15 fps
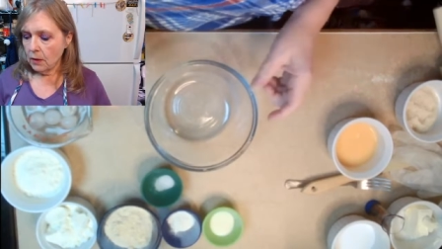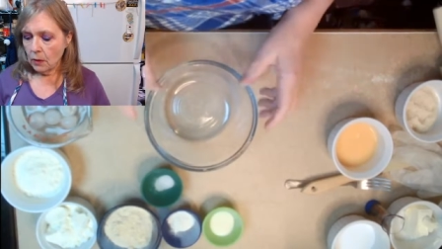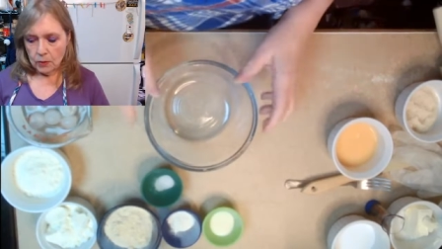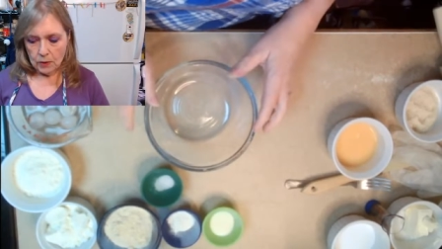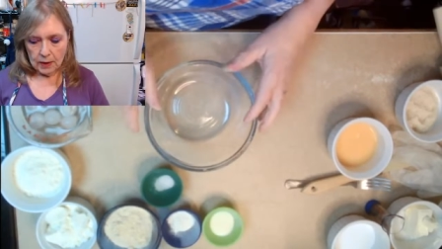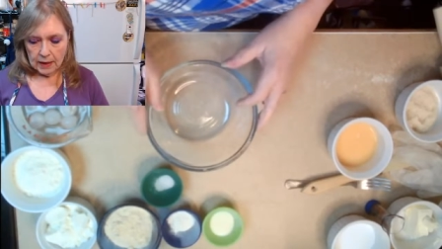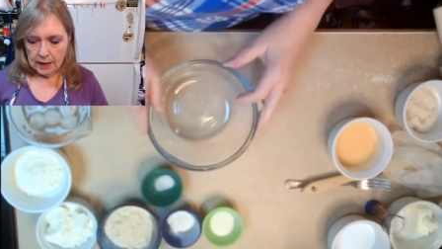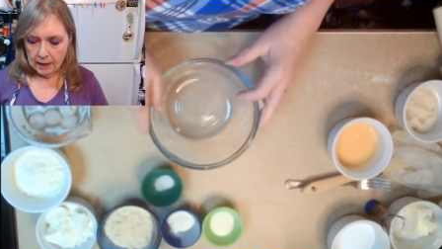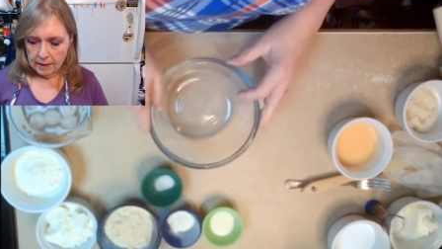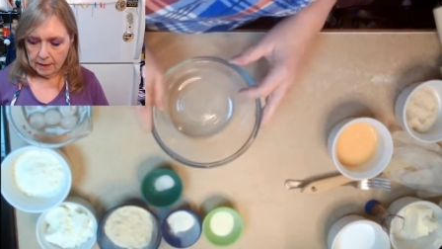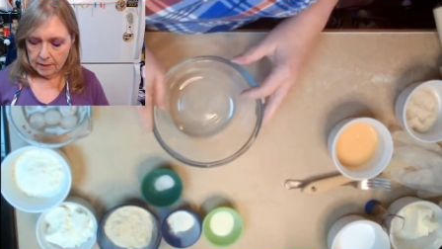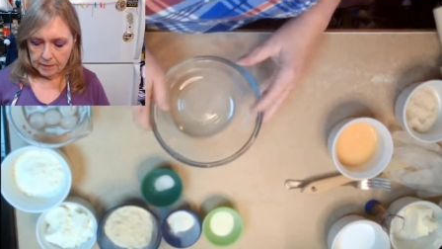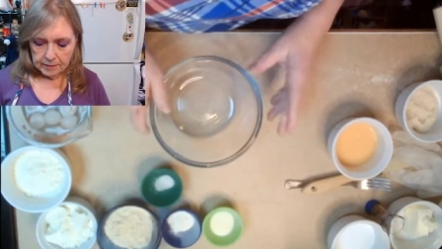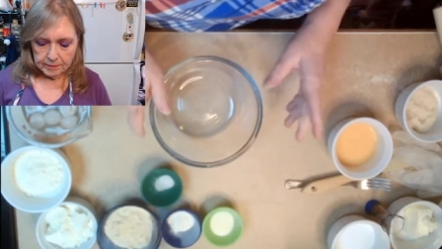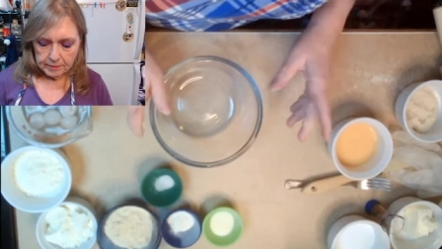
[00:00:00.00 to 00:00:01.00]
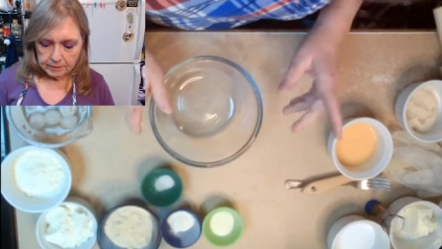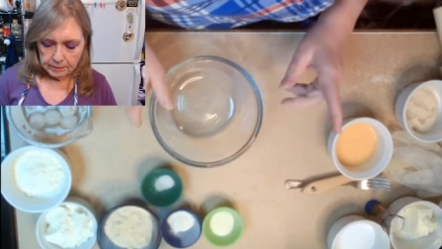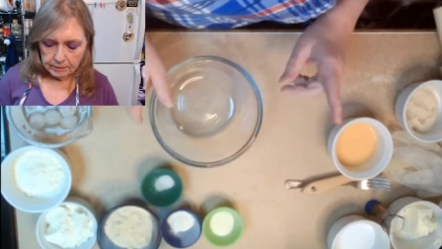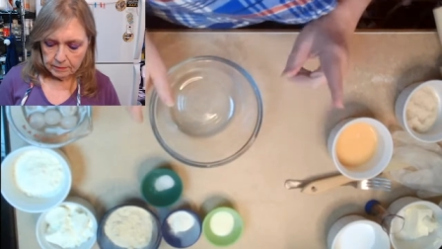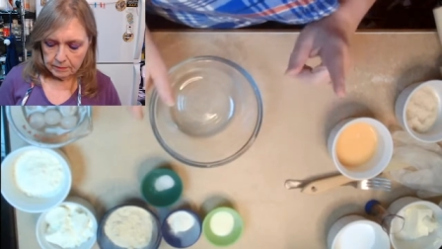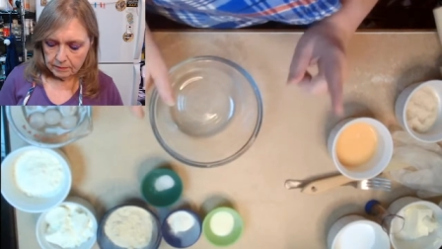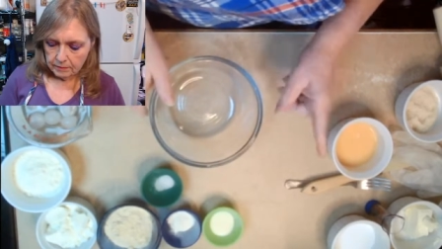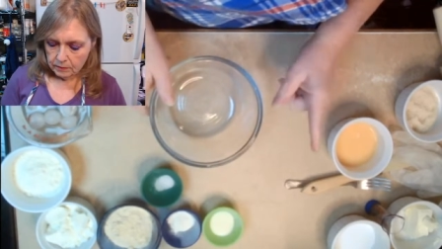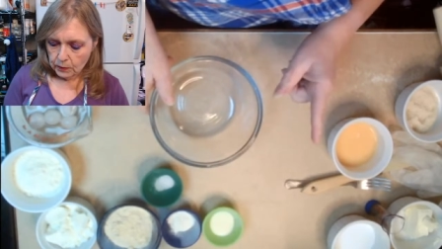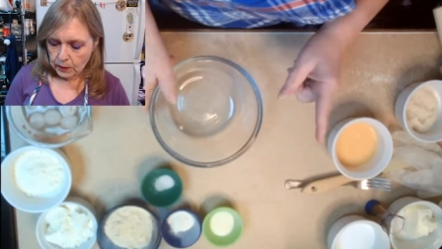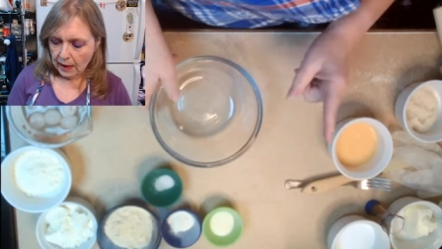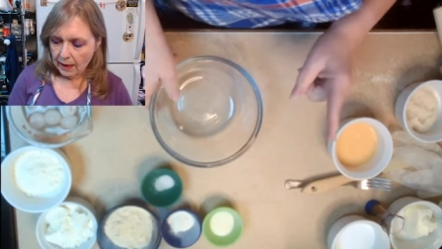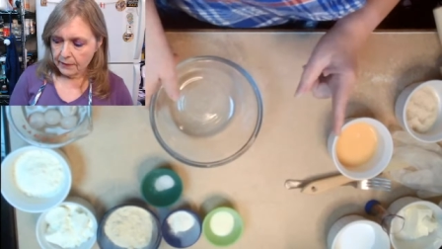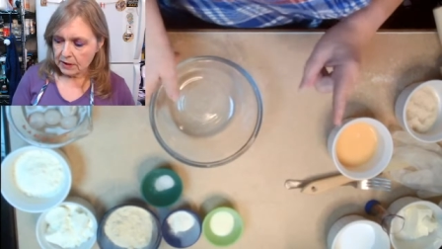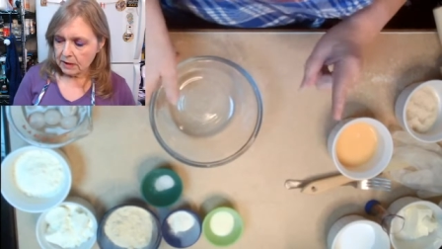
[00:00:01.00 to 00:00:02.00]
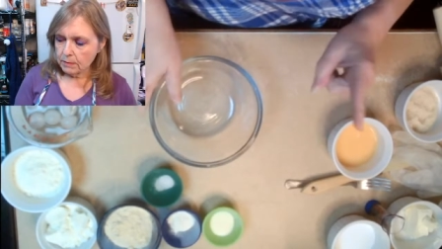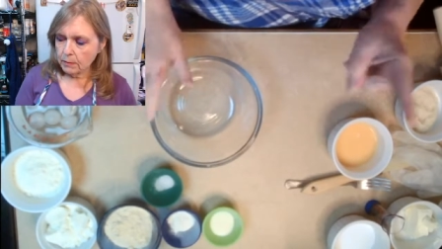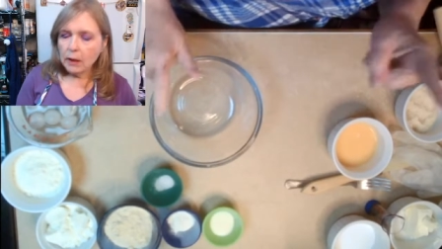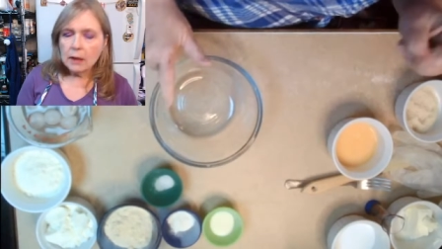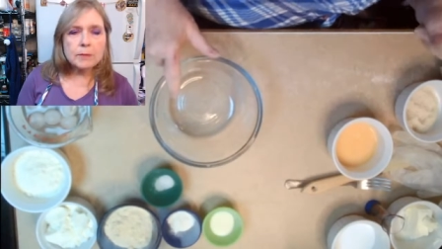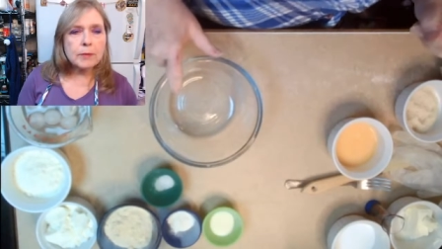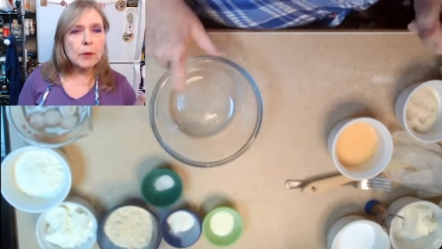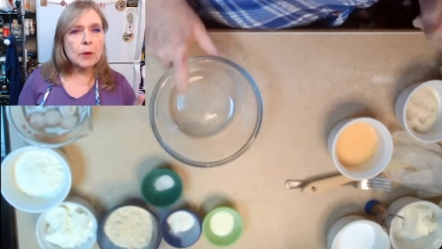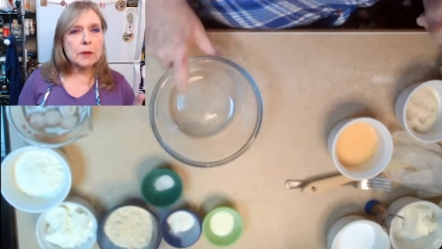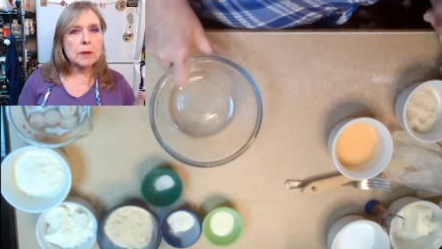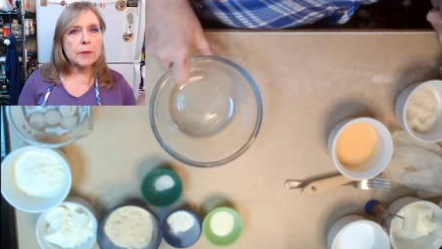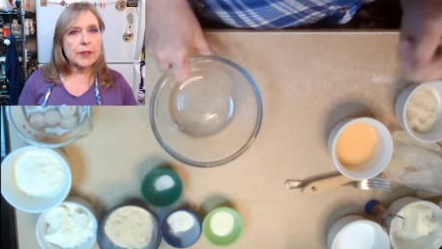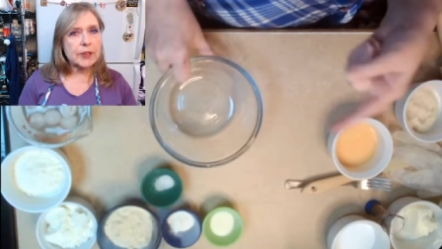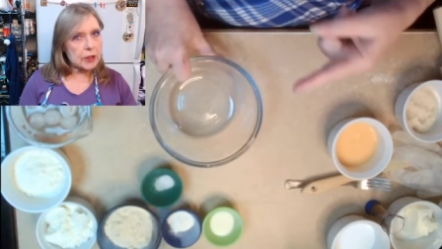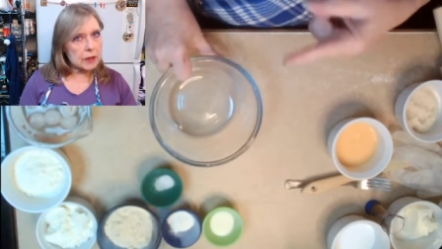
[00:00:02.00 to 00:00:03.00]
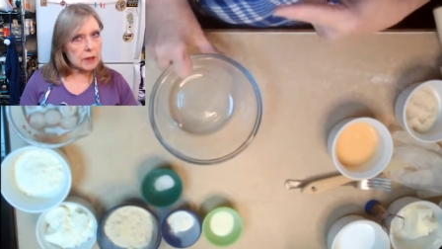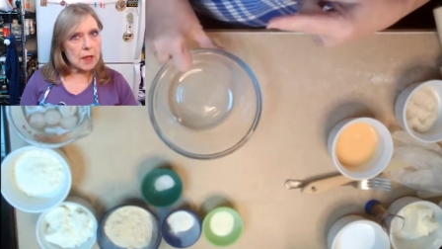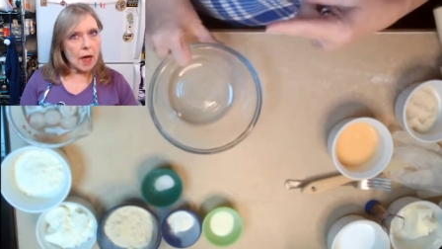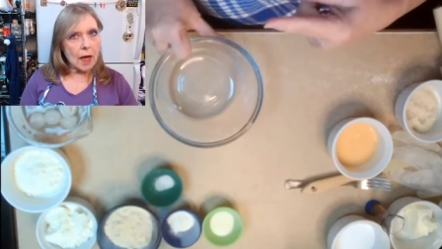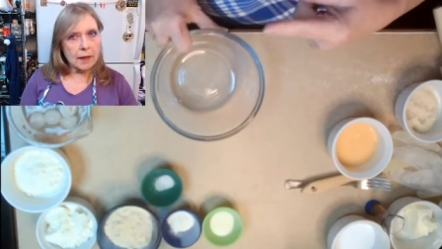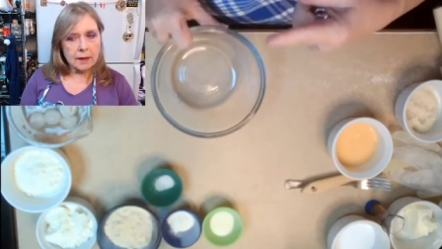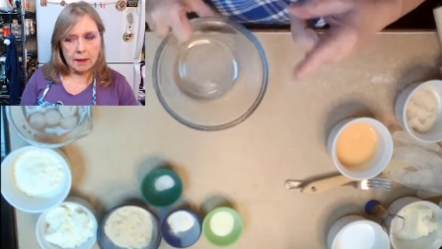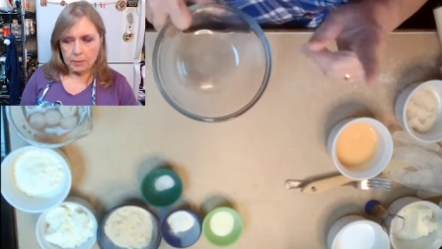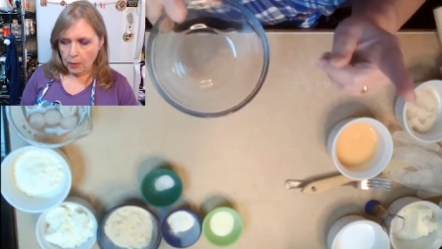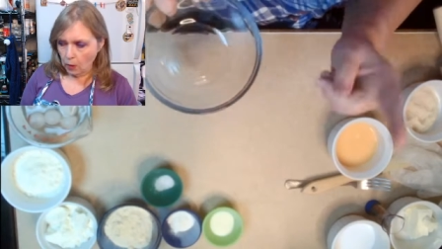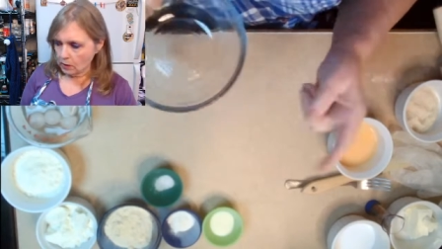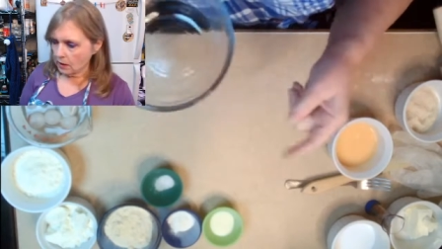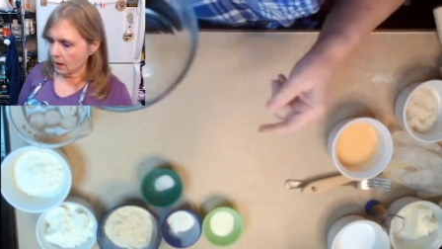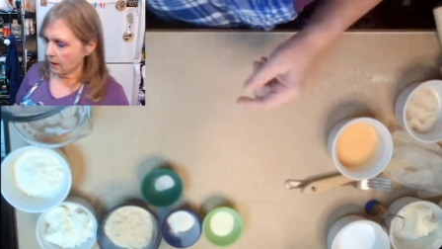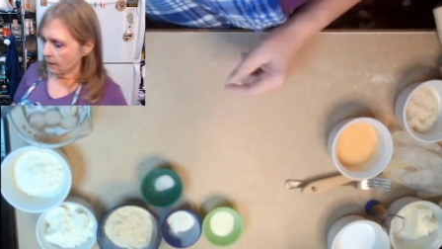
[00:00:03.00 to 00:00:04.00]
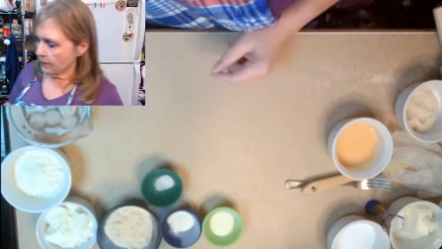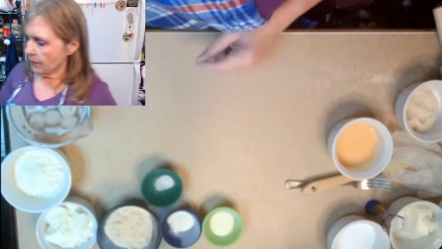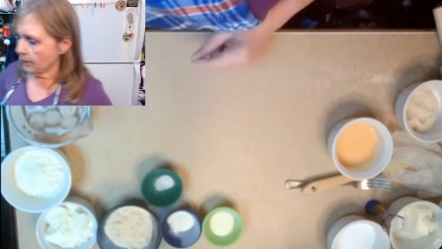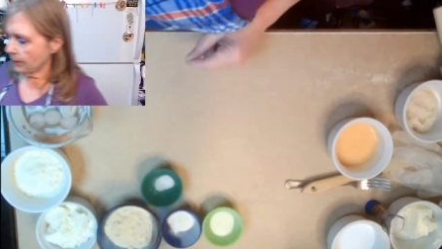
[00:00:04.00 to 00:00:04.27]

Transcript: No, not yet. We have a small bowl, which is not the bowl out